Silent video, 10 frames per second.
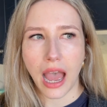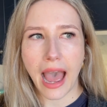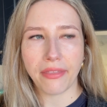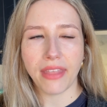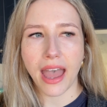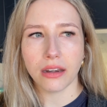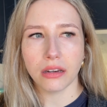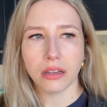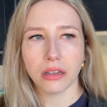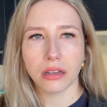and
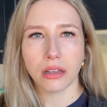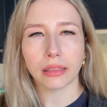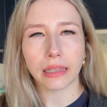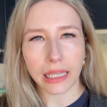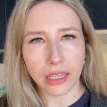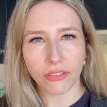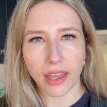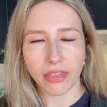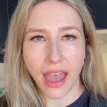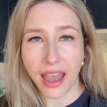then leave
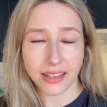it there